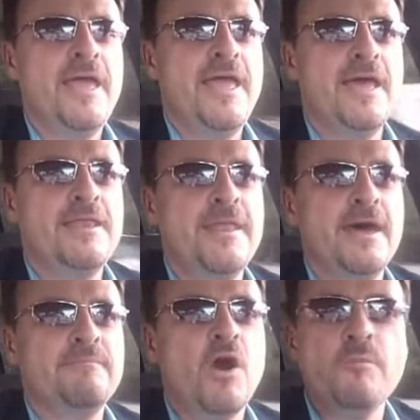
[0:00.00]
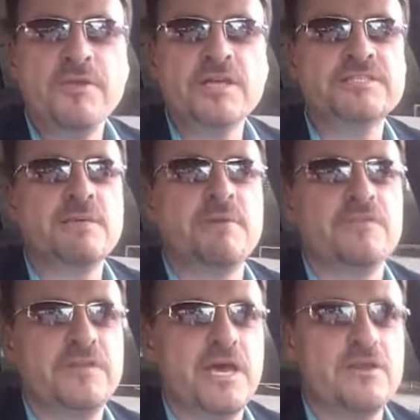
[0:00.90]
And I hope you got
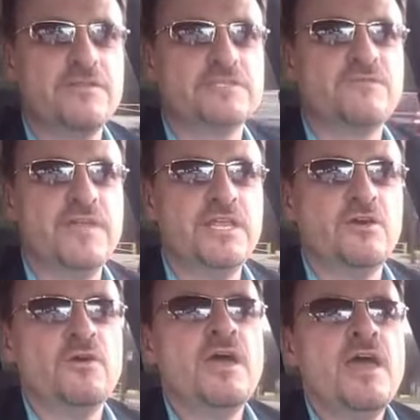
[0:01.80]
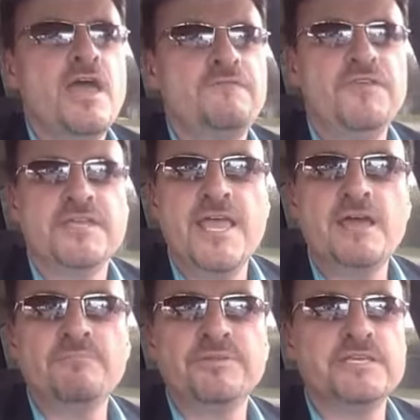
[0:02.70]
something out of this video. If you
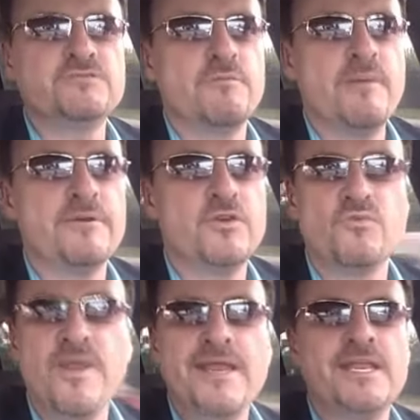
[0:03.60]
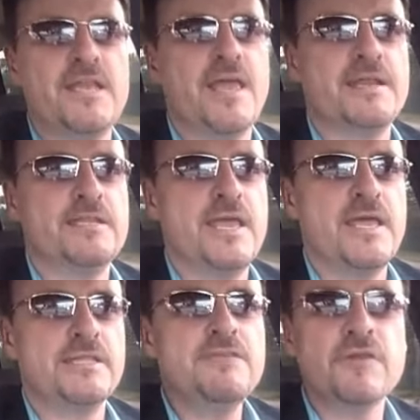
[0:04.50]
can, please remember to rate it
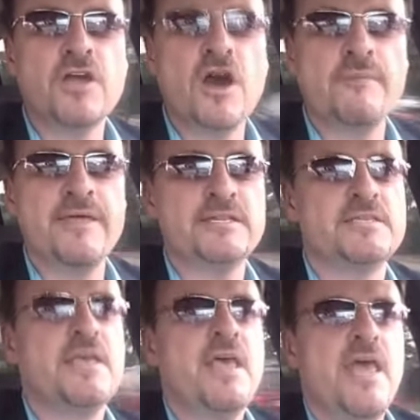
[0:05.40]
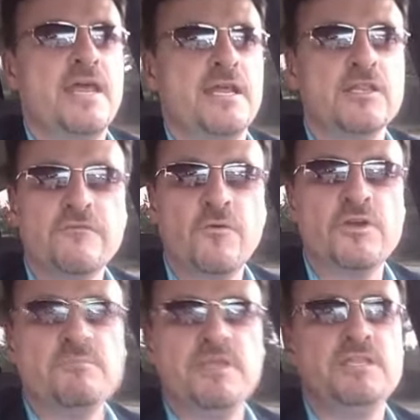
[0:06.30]
and leave a comment. And I look
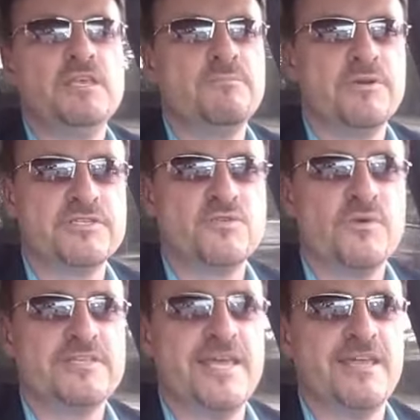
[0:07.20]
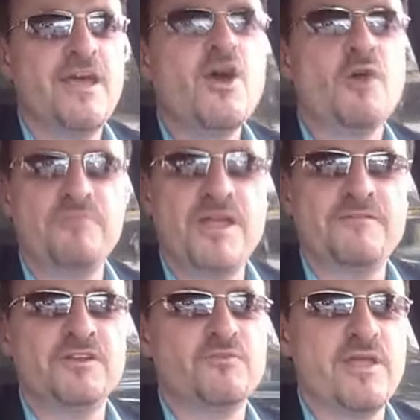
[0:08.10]
forward to meeting you in person one day. Hope you're
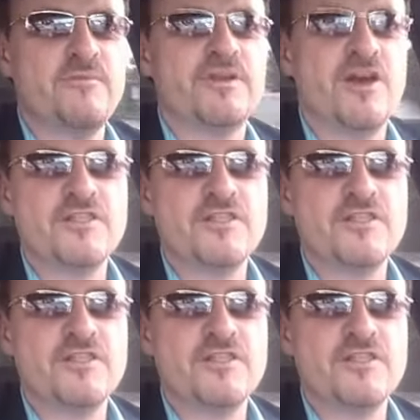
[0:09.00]
having a great one.